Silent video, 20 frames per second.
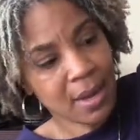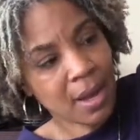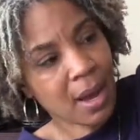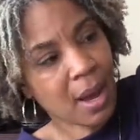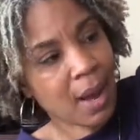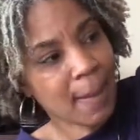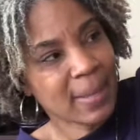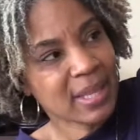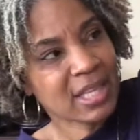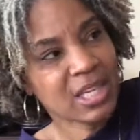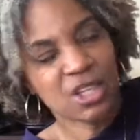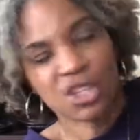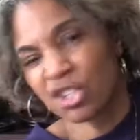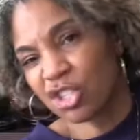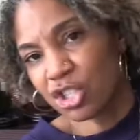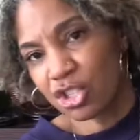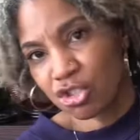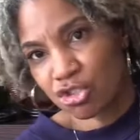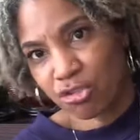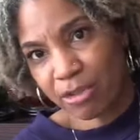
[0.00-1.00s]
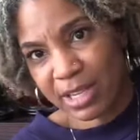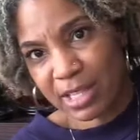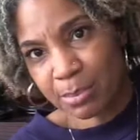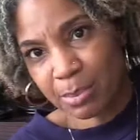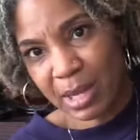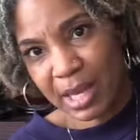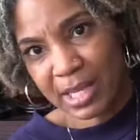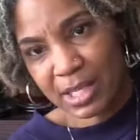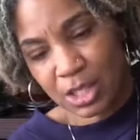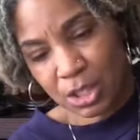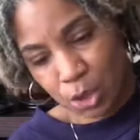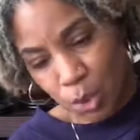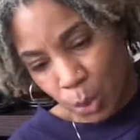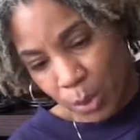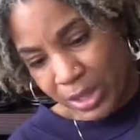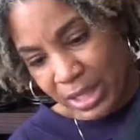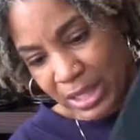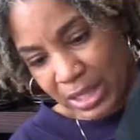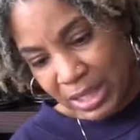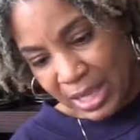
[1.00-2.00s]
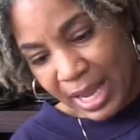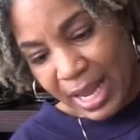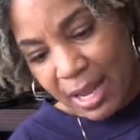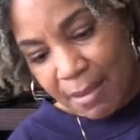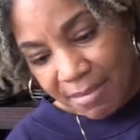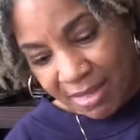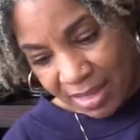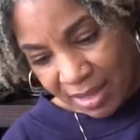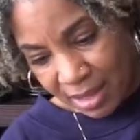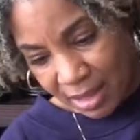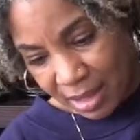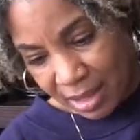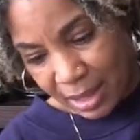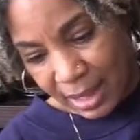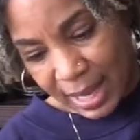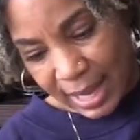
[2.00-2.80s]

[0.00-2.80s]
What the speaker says: But these are just dress pants doing the same thing.